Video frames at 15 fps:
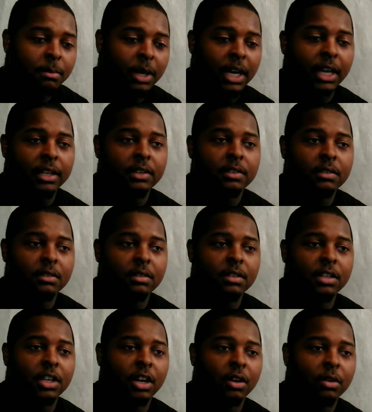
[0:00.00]
But
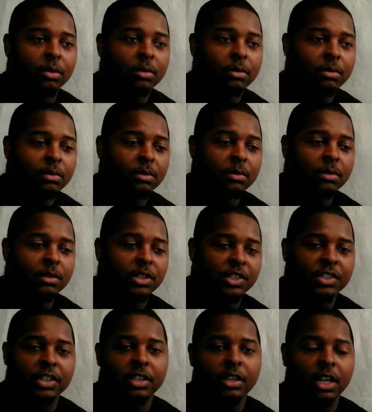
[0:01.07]

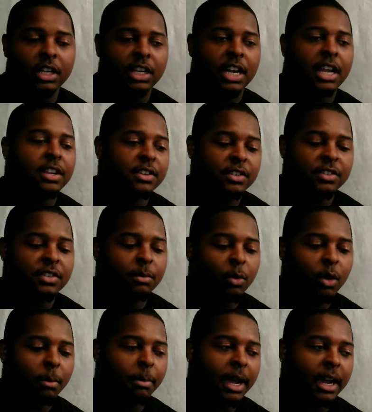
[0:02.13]
just a kind of some
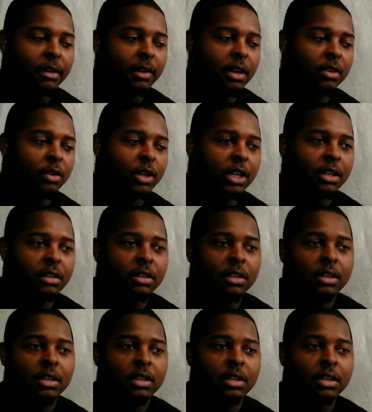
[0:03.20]
more background on it.